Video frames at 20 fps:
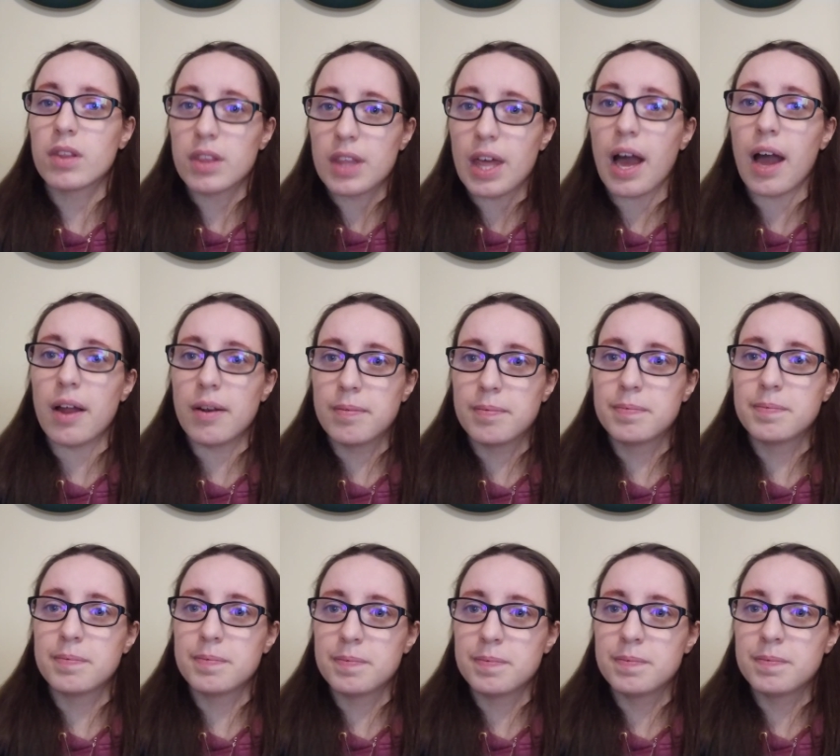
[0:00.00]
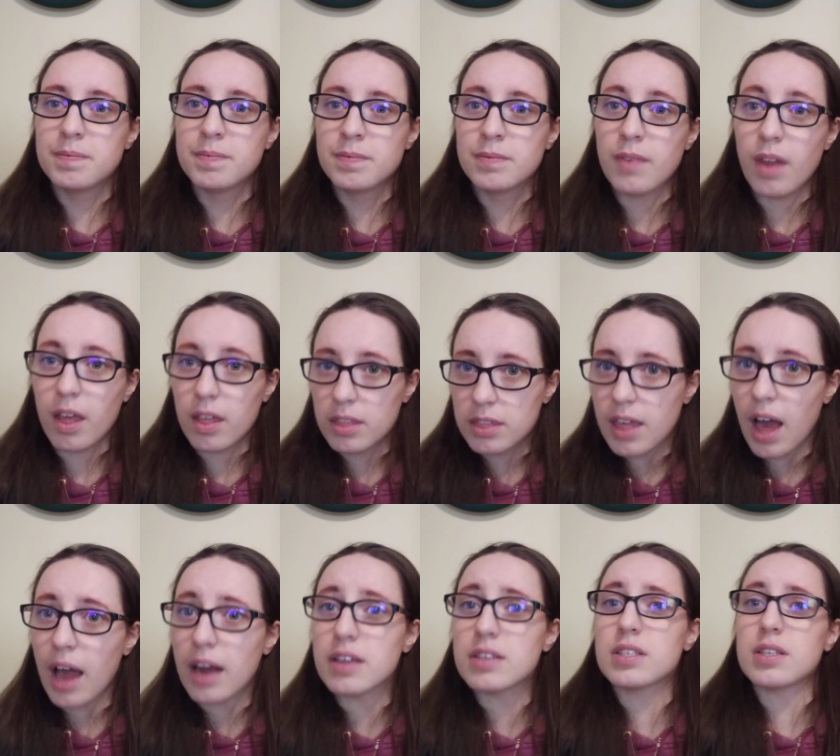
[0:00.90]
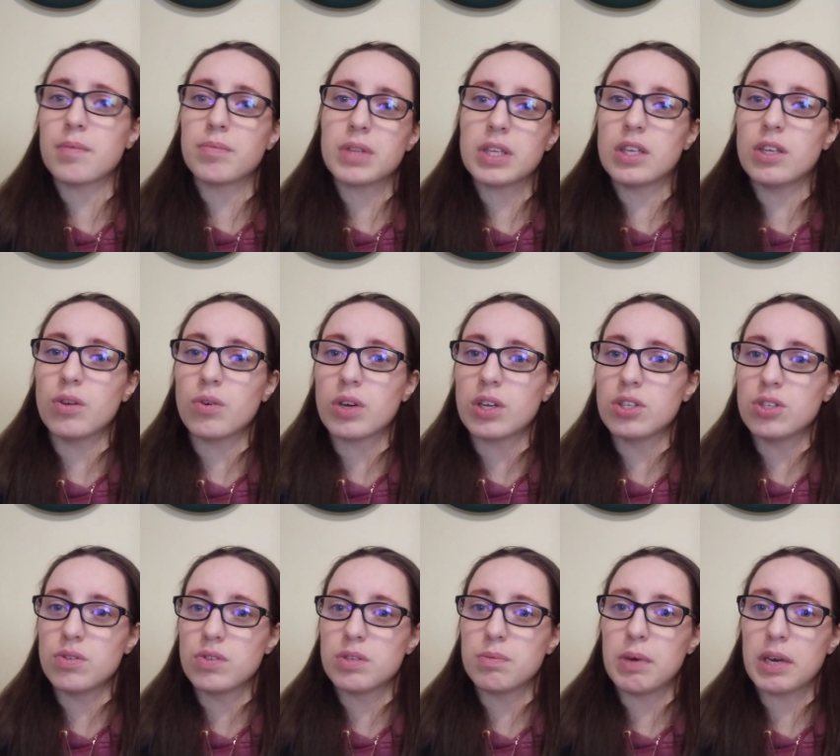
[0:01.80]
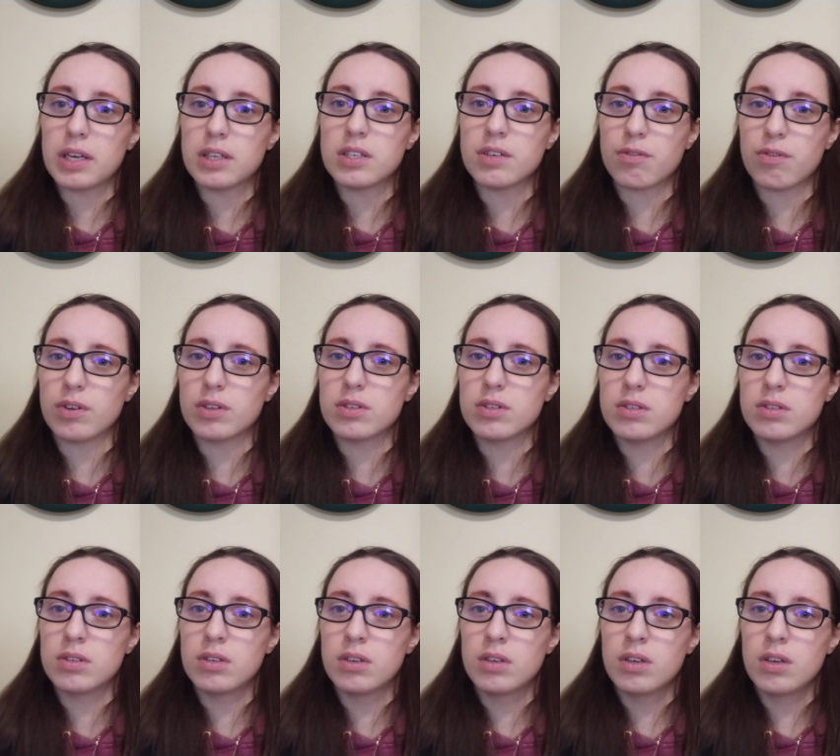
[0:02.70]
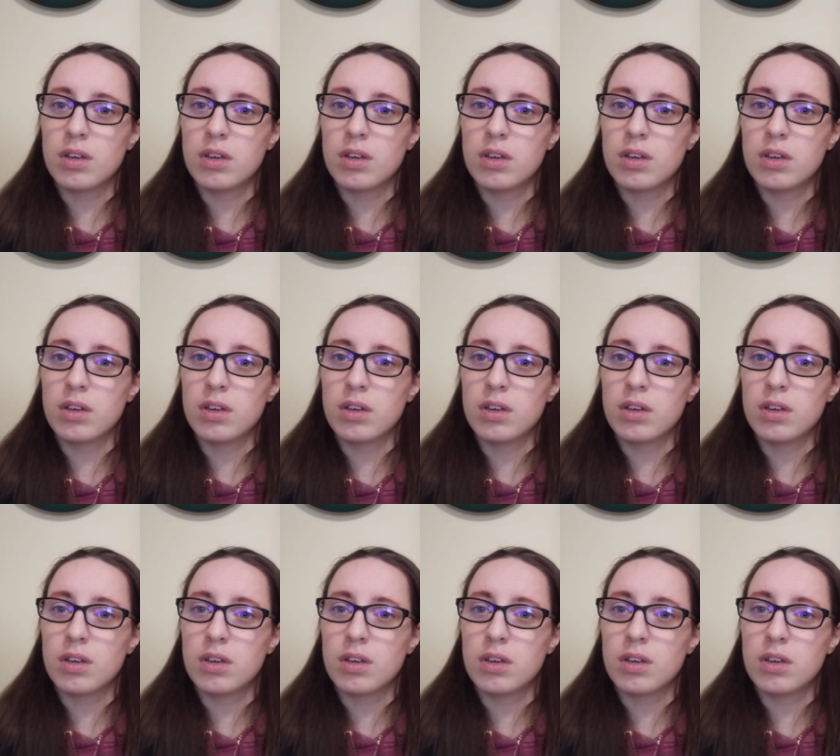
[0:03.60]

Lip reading: that is something you can do to make a difference.